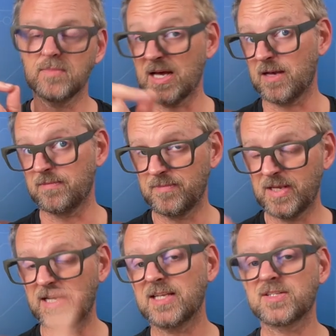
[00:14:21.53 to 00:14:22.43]
Ah,
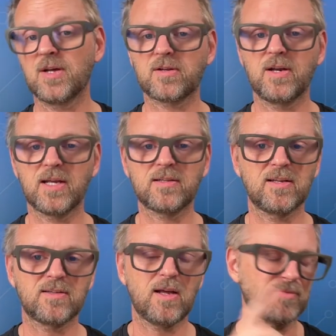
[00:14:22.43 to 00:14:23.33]
it has not
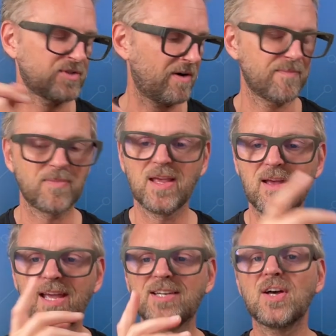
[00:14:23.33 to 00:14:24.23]
connected it. Oh, sorry.
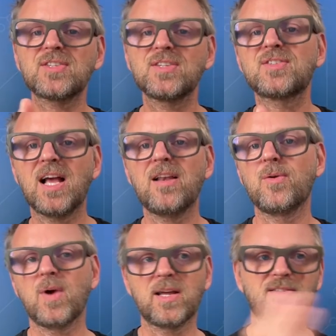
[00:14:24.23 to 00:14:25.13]
It doesn't tell
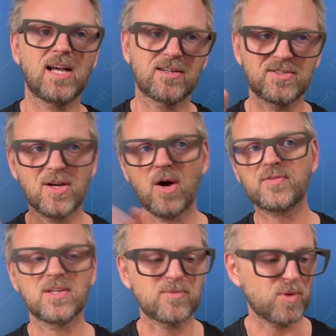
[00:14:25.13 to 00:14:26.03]
you where it starts. The
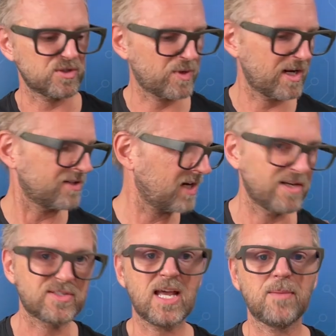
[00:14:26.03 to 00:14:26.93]
offset was what I
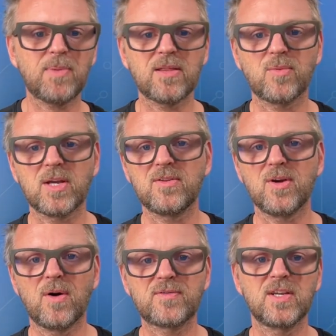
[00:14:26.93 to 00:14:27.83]
changed. And by the way,
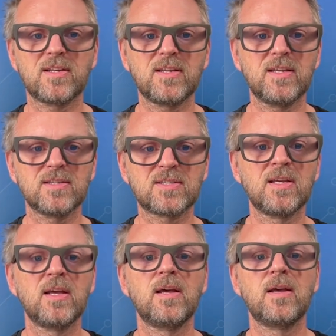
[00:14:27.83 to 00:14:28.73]
the offset
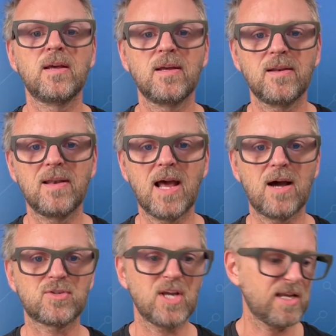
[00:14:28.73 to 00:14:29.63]
is
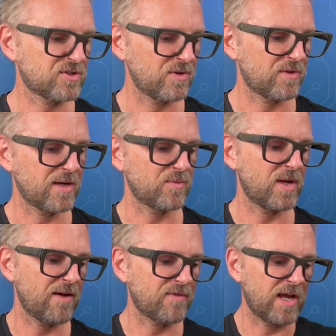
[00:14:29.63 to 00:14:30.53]
now changed so that
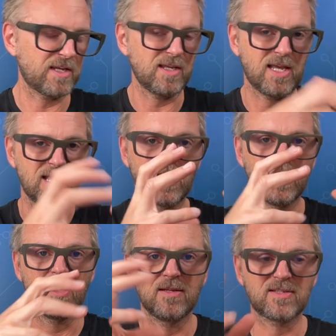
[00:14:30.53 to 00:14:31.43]
we have like a
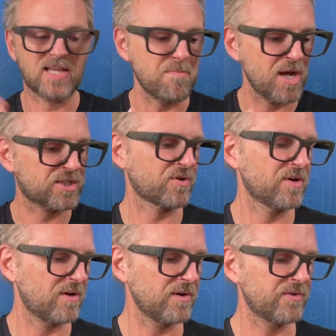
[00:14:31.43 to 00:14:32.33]

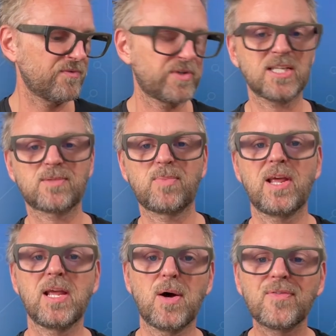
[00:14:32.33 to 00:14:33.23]
symmetrical
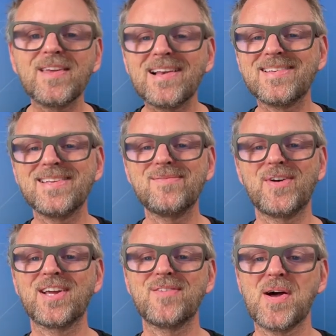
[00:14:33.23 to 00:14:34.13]
display of the LED
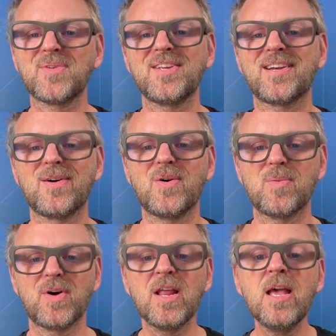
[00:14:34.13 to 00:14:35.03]
ring around the
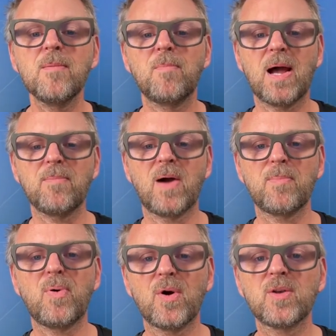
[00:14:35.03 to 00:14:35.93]
encoder. But my,
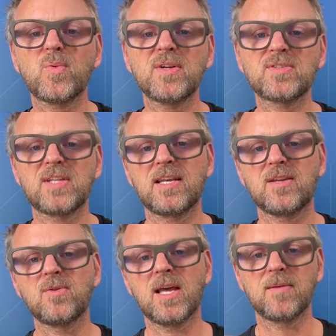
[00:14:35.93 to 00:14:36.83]
my point was that
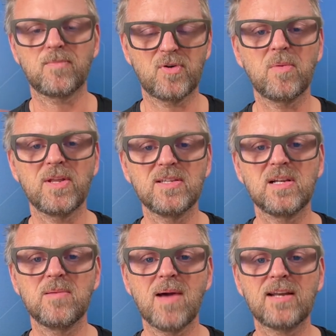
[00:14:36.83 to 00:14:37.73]
you can probably
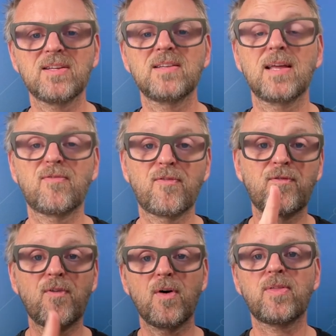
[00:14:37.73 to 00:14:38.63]
easily imagine that
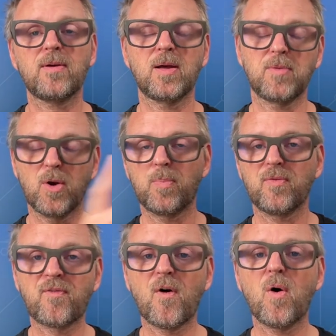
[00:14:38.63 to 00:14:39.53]
further, uh, you know,
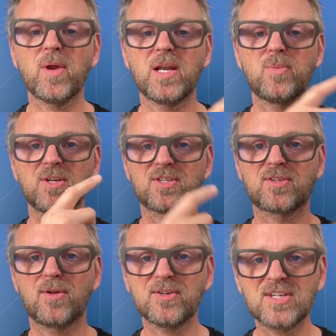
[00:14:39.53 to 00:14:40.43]
before when it
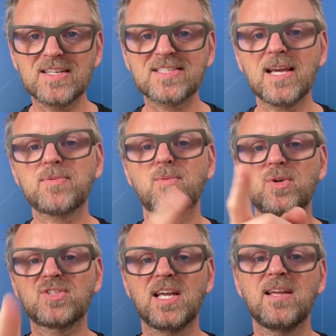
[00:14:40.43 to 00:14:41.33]
was 13 steps, it
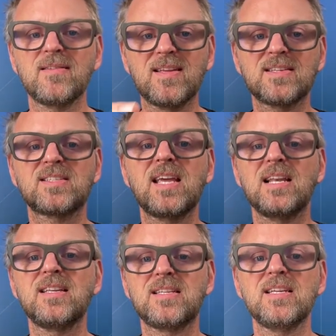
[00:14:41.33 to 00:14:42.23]
would say this
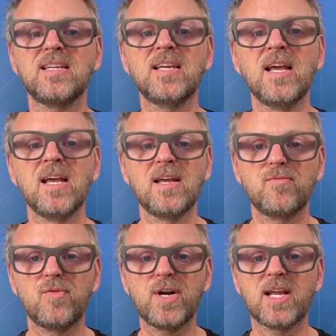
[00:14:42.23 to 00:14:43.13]
LED
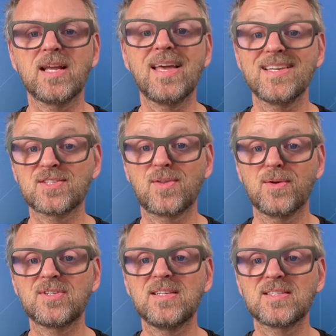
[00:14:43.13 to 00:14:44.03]
ring has
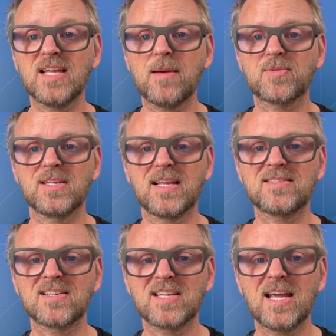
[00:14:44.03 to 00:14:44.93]
13 steps. And
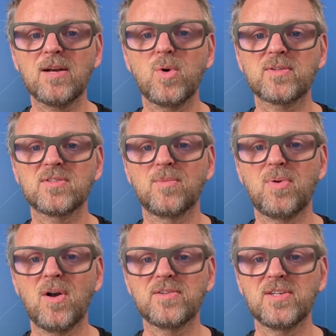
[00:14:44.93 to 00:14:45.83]
that's exactly what the
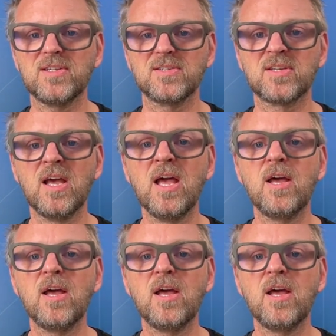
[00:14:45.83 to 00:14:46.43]
topology is.